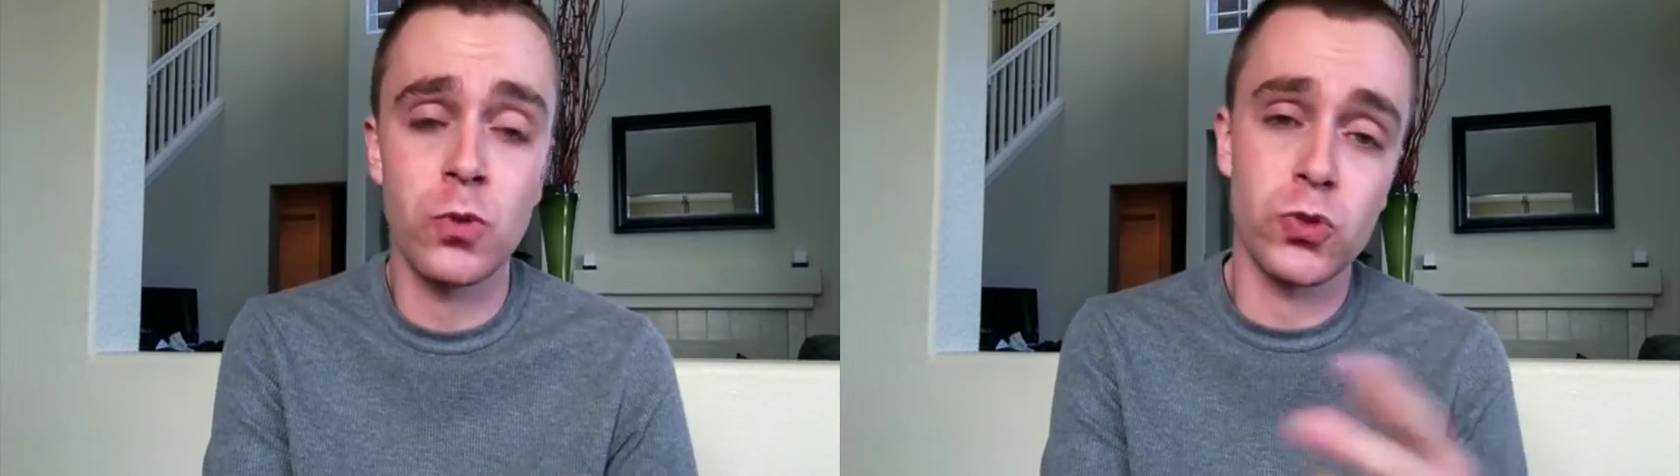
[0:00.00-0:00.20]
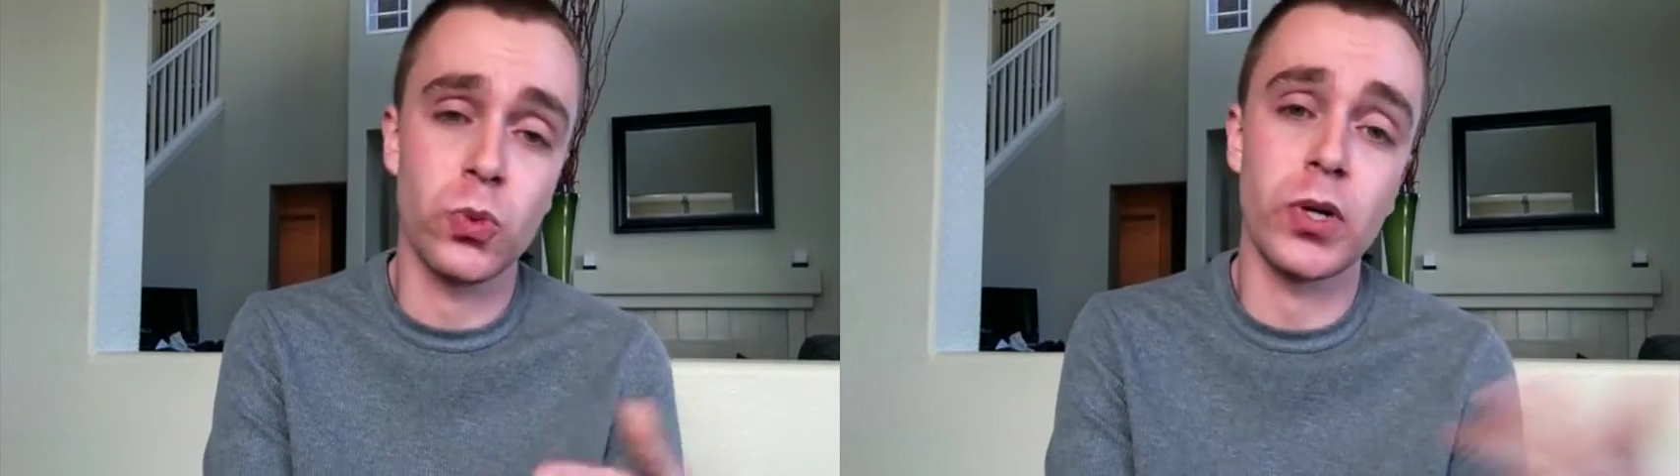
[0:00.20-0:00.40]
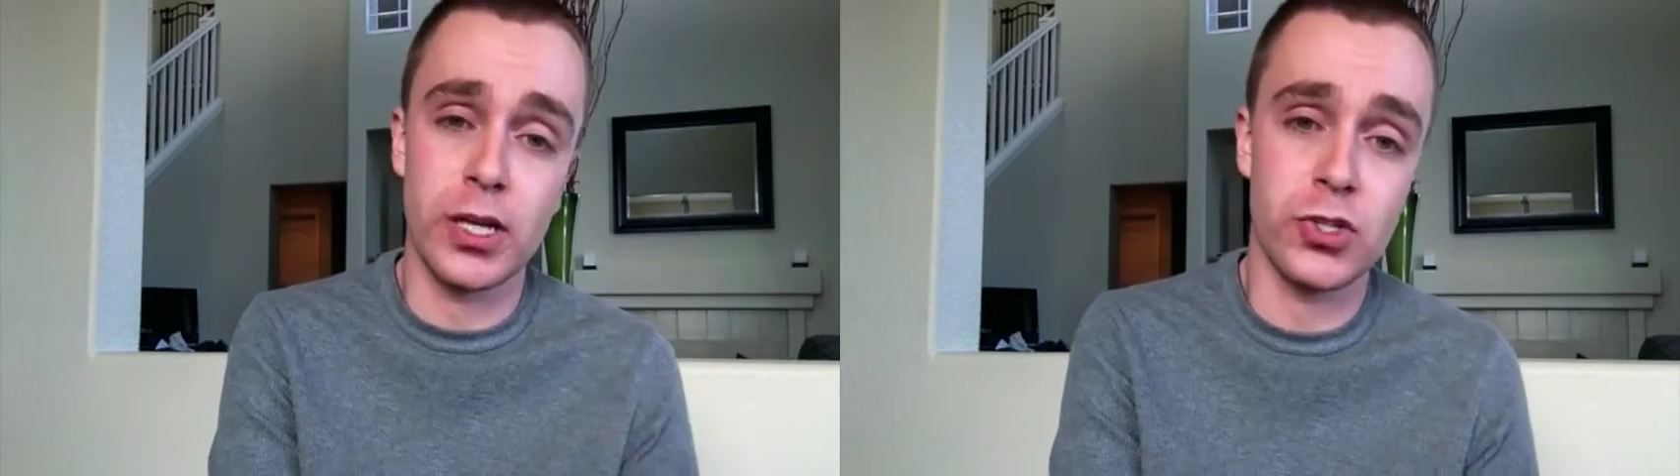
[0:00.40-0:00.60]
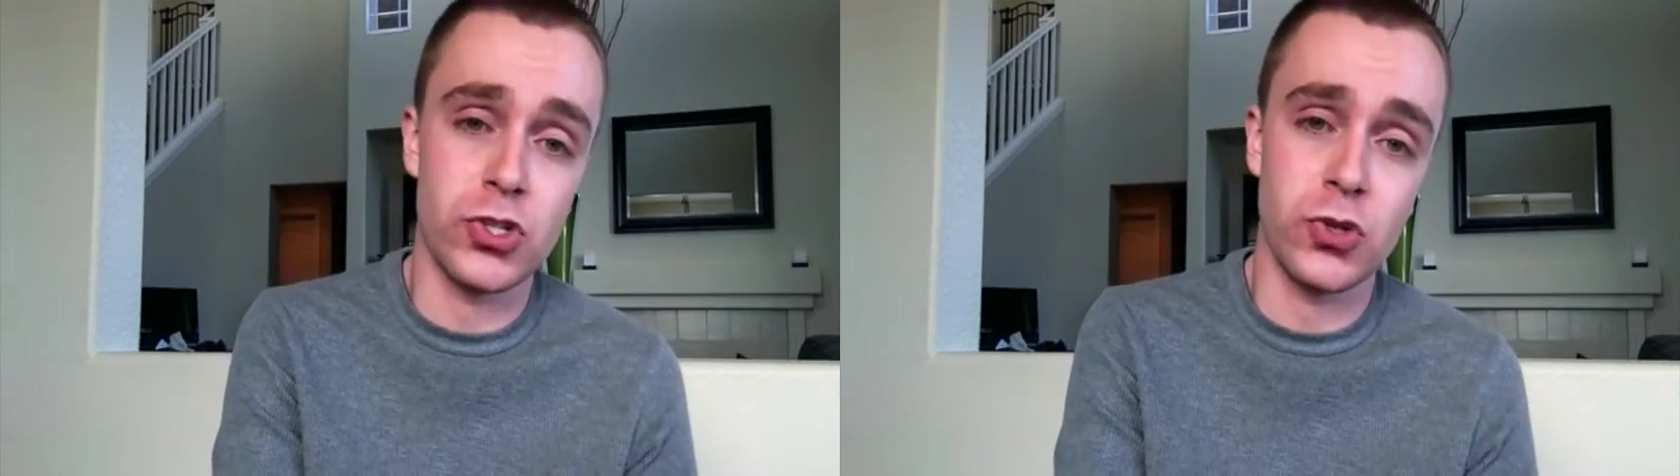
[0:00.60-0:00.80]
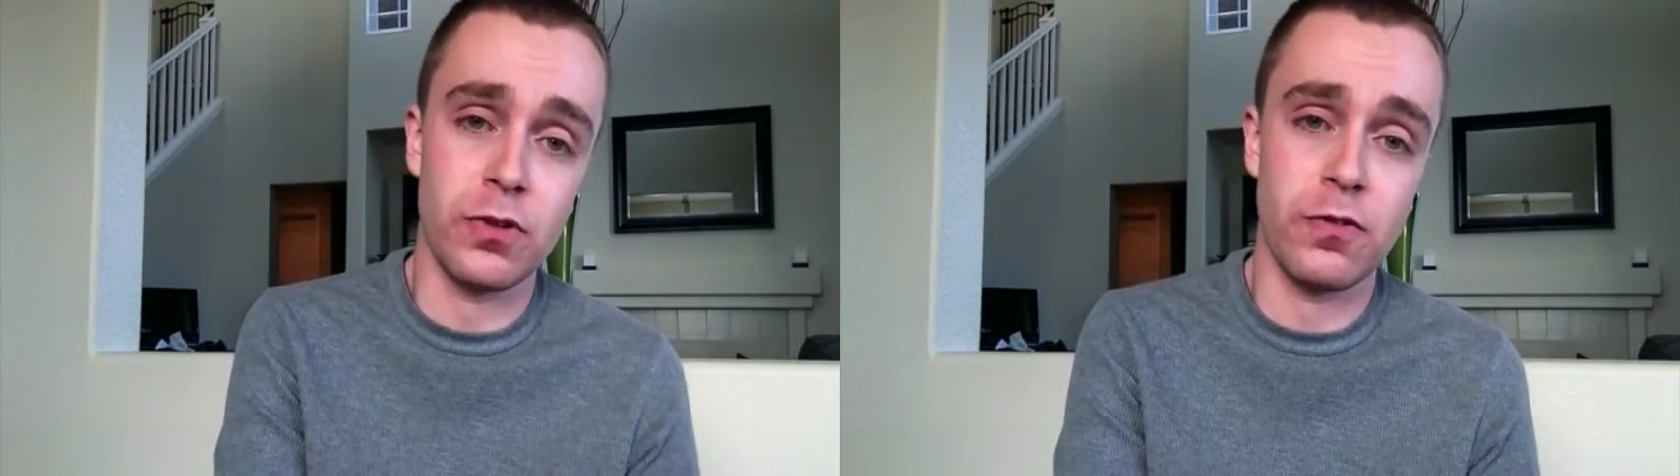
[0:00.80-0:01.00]
which we'll get
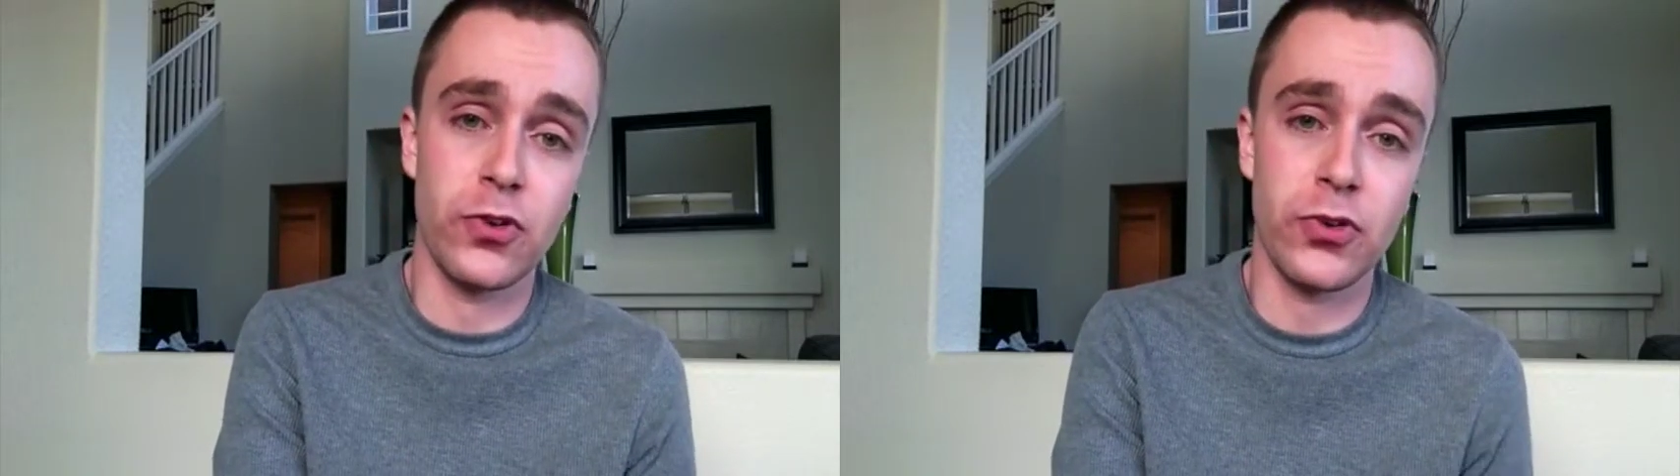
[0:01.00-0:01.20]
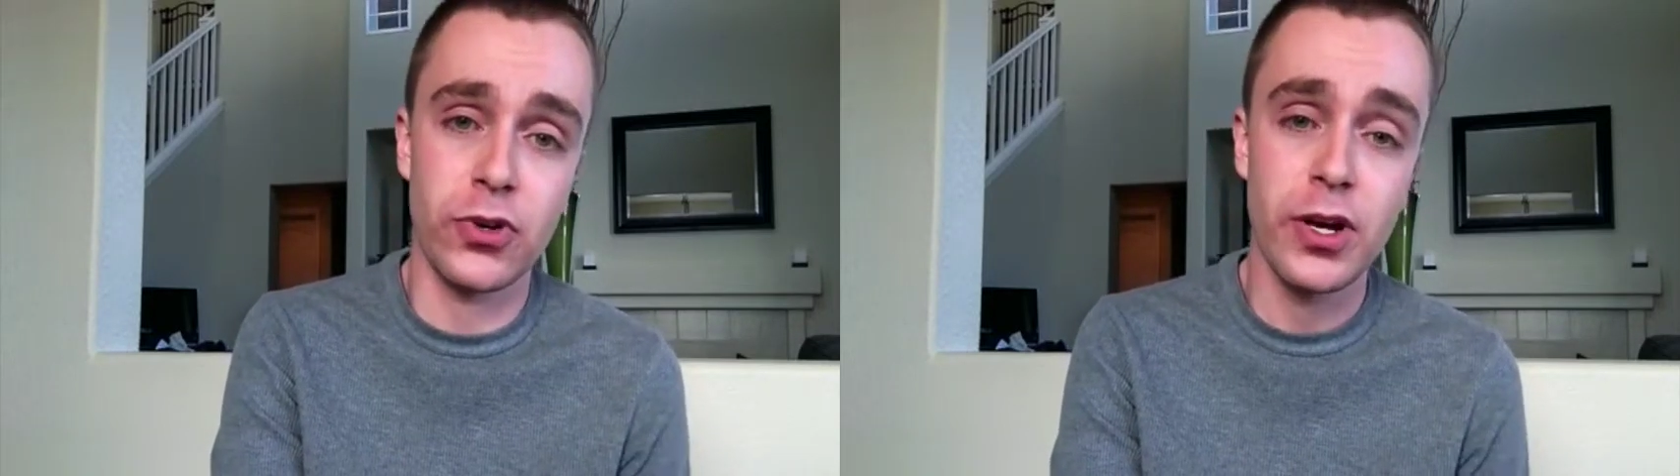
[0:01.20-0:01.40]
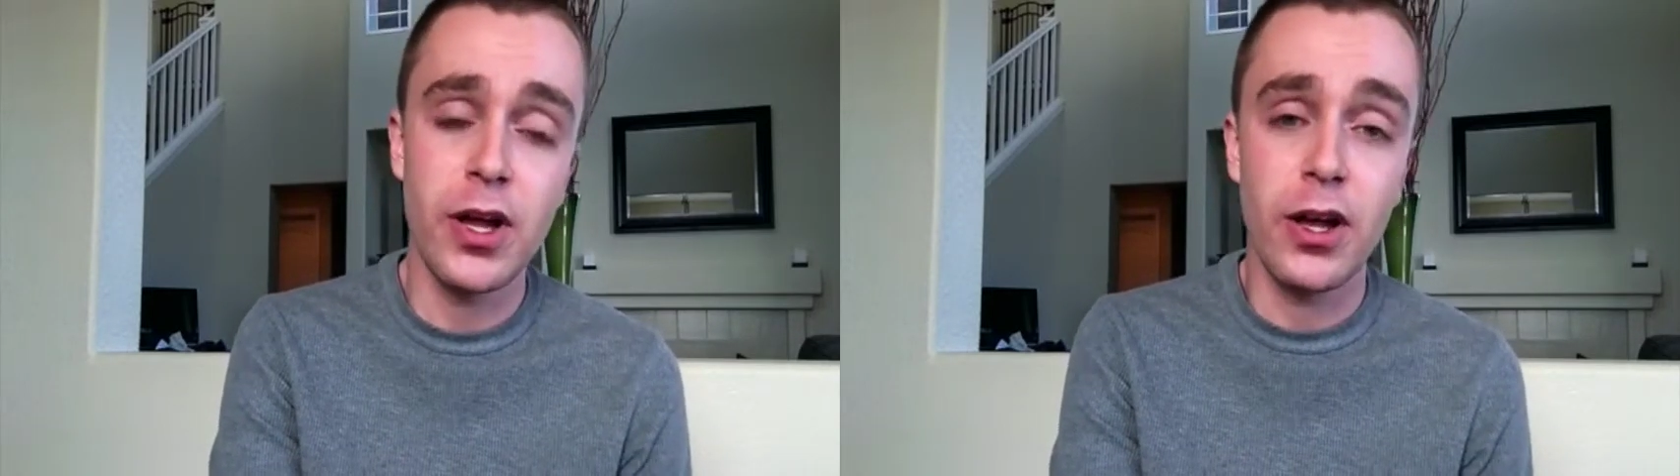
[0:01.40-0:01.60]
into in further